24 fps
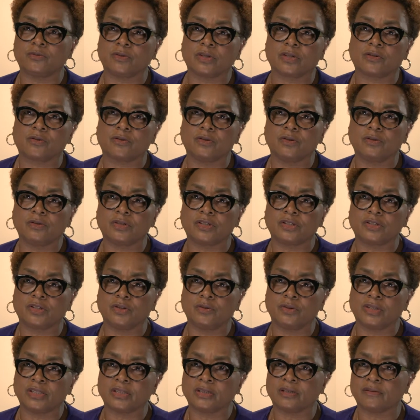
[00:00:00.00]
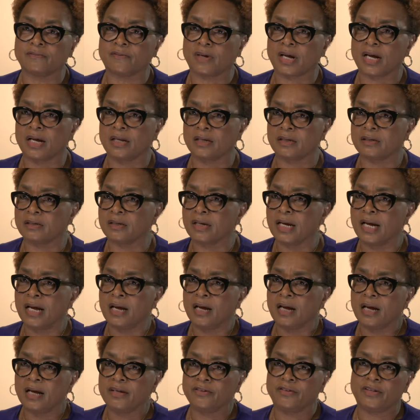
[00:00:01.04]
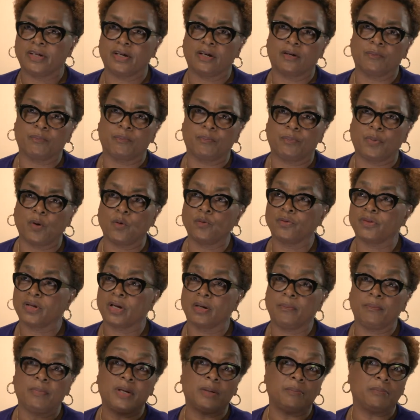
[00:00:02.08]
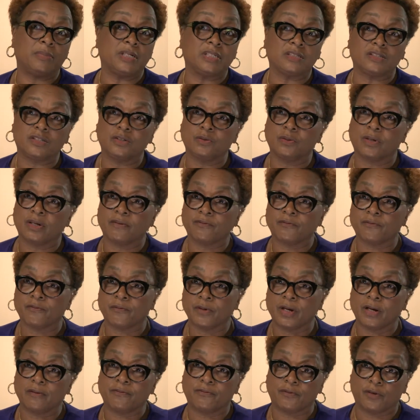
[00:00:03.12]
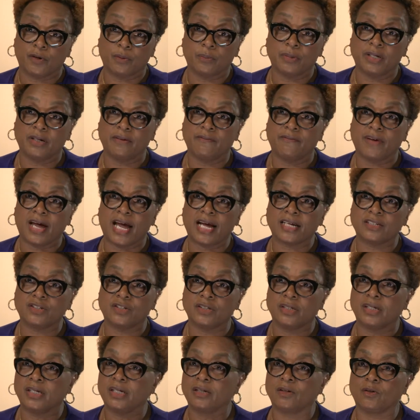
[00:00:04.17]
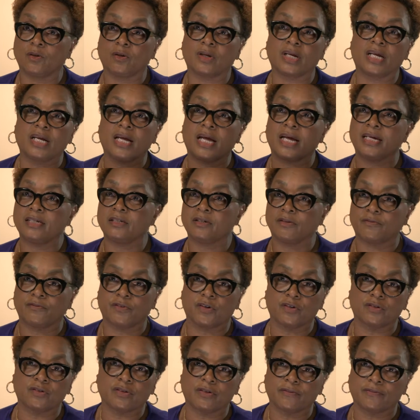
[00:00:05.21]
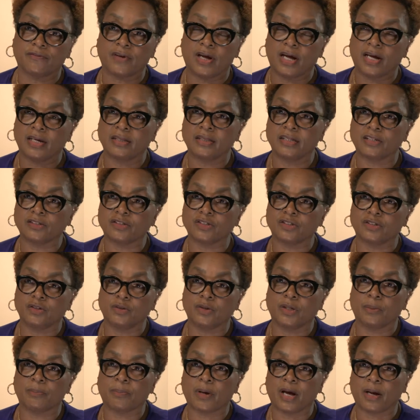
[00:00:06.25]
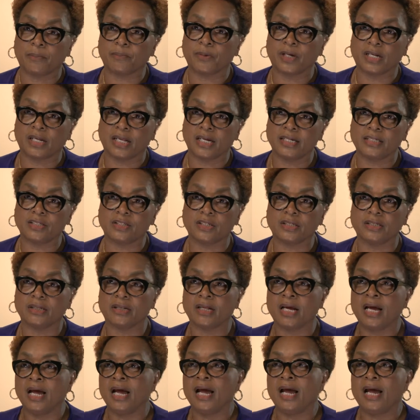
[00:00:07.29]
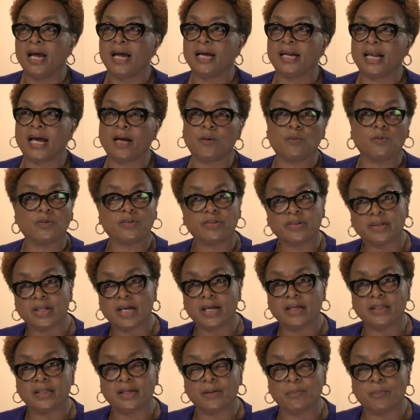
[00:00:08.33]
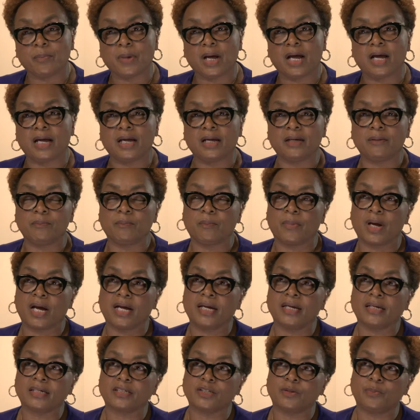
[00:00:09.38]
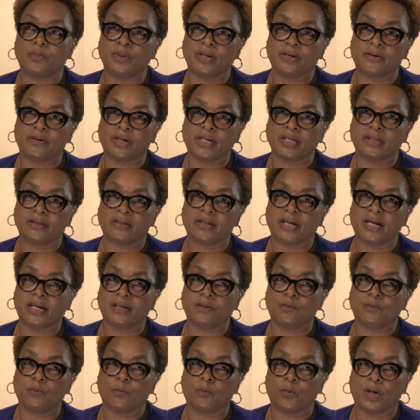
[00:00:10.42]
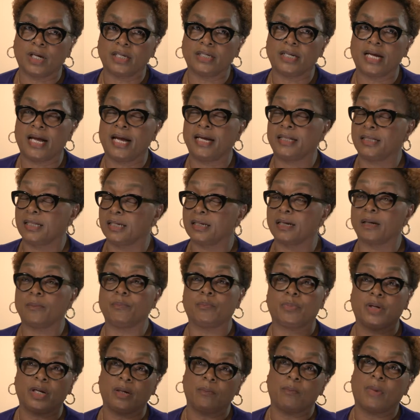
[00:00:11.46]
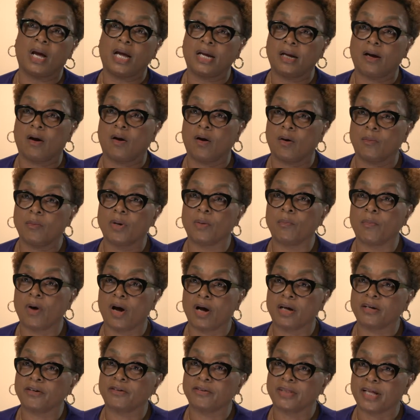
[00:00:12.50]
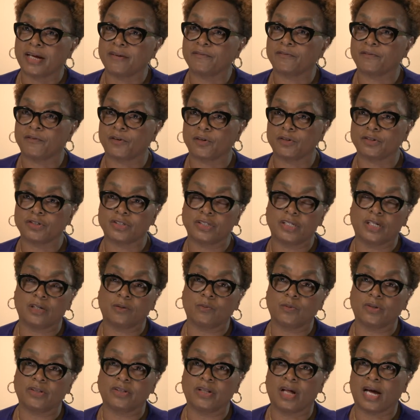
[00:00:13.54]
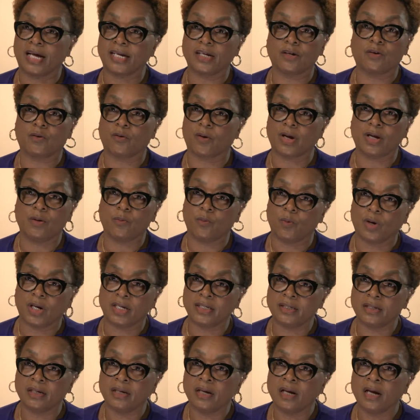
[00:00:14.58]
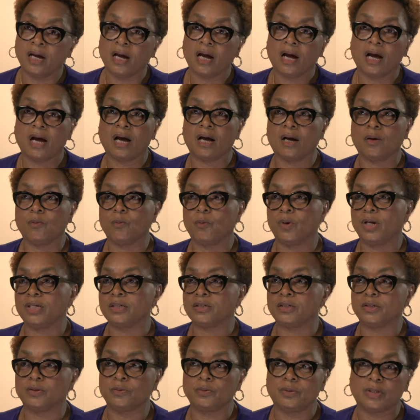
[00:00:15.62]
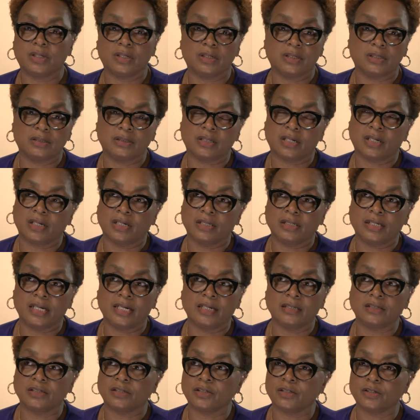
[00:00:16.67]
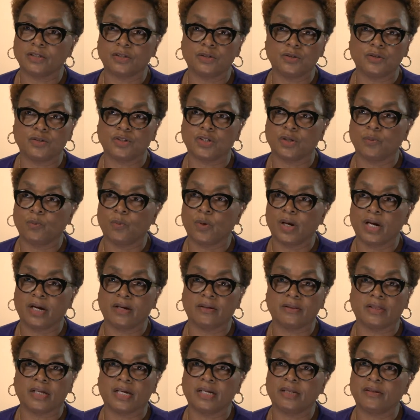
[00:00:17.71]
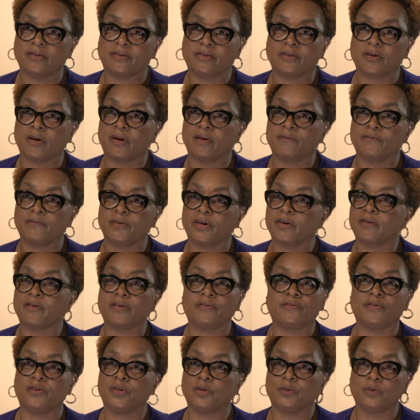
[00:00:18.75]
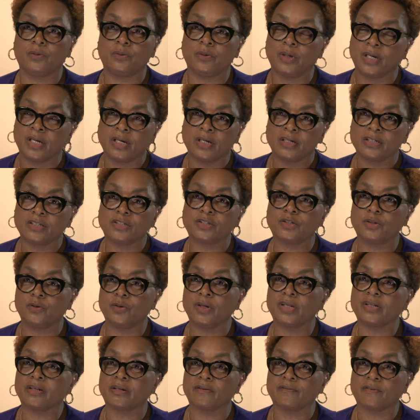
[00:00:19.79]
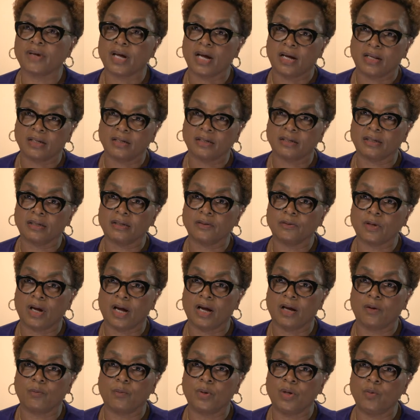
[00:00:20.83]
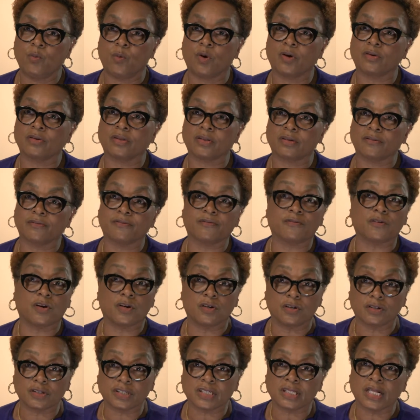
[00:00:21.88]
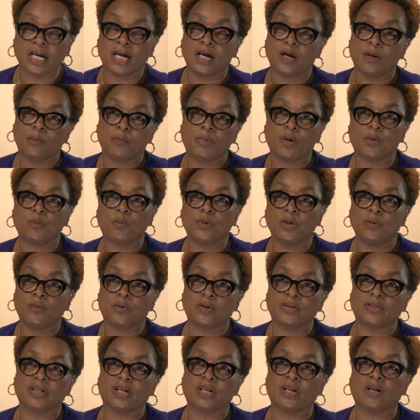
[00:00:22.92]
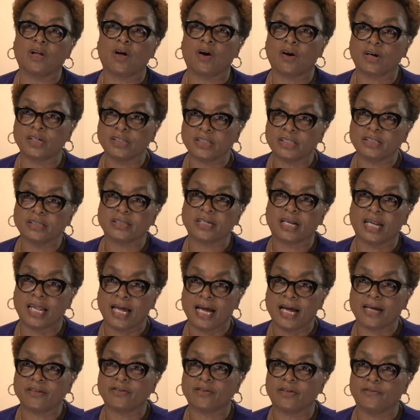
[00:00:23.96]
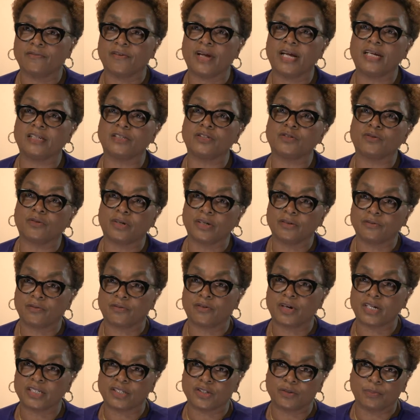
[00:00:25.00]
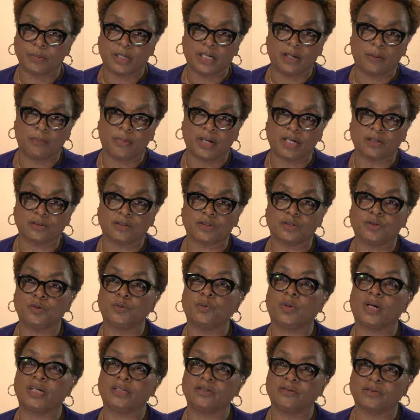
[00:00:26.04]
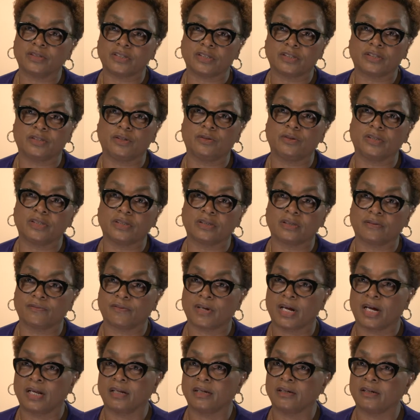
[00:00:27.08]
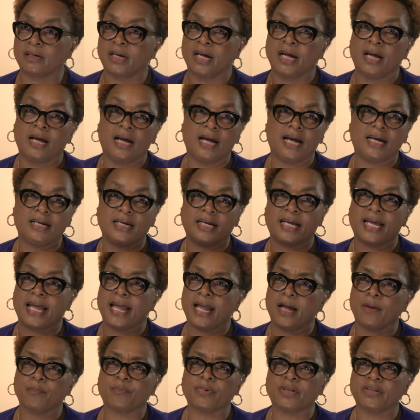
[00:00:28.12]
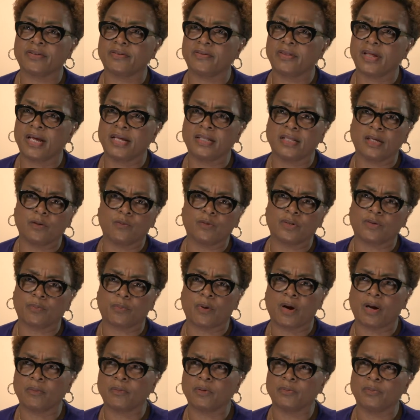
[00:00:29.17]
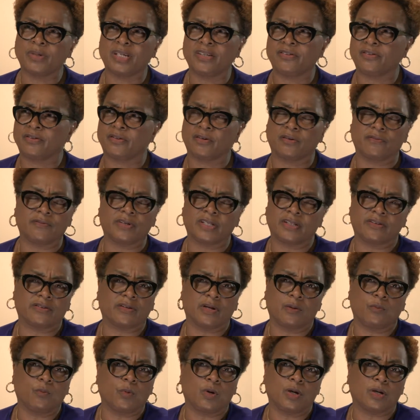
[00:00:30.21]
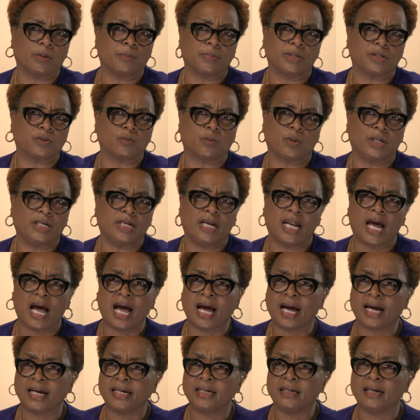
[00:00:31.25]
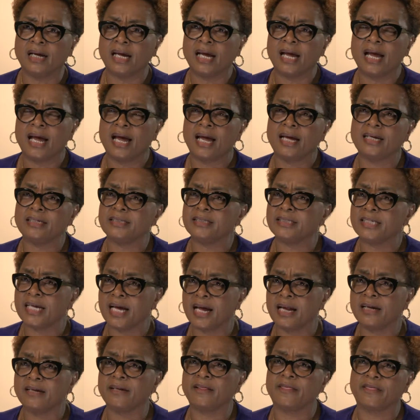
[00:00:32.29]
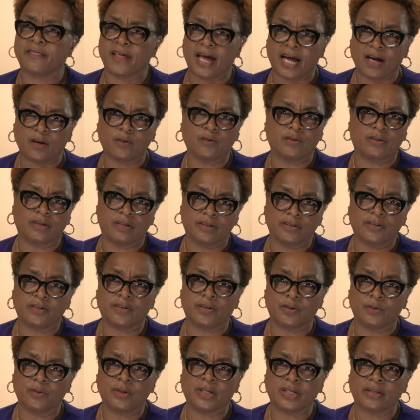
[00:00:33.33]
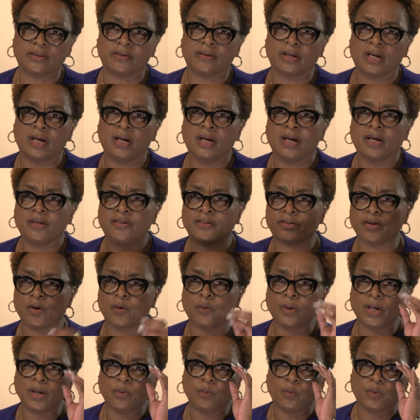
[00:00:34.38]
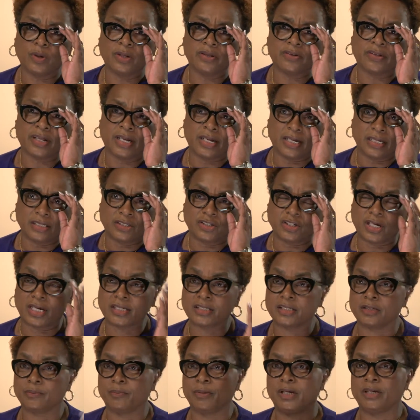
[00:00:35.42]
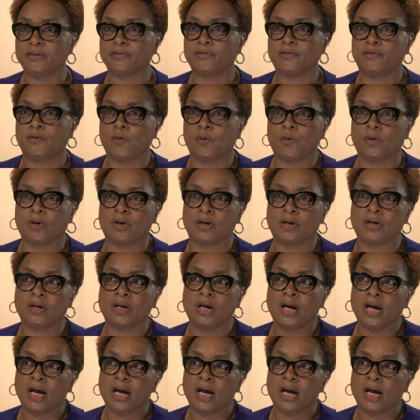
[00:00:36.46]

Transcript: recruit students of color as their both commitment to affirmative action and looking at diversifying their student populations. And I will say that my experience at what ended up being my alma mater that first year was not a great one. Went to an institution where they saw very few students of color. We weren't the first, but we were the largest class of entering freshmen, about 200 students of color at a campus then that was probably serving somewhere between 9,000 and 10,000 students. So it was an adjustment for